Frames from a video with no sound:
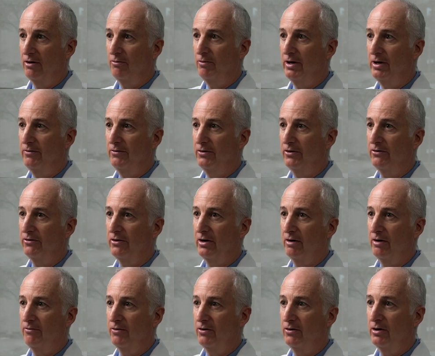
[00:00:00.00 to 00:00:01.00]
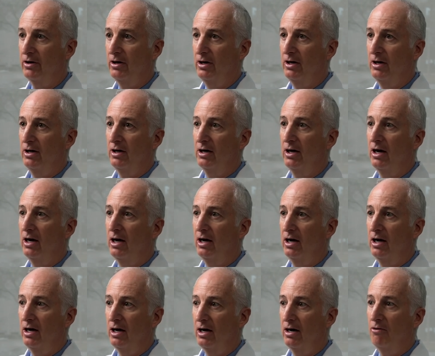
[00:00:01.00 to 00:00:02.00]
and we have discovered
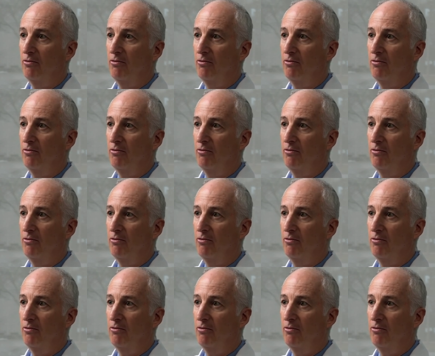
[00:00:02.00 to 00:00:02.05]
uh,